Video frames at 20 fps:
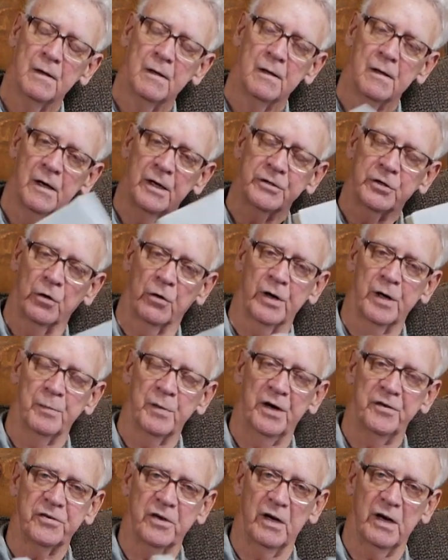I told him,
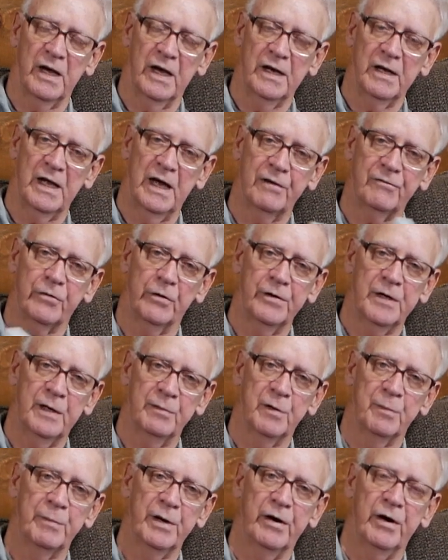I said, I'd like for
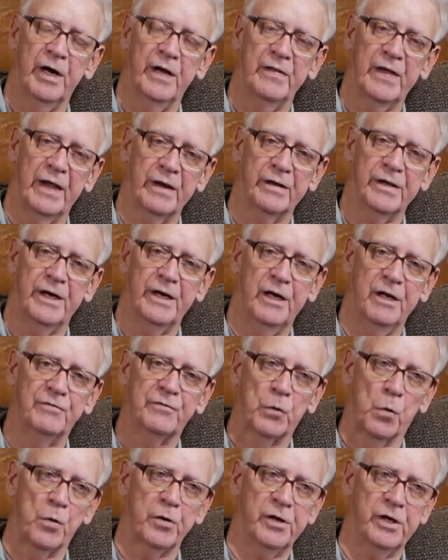him to marry that lady
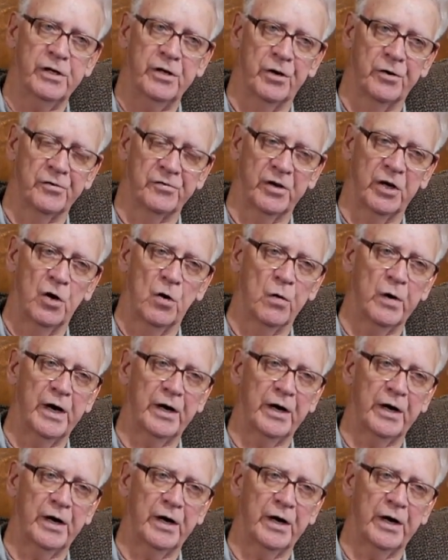40 years ago.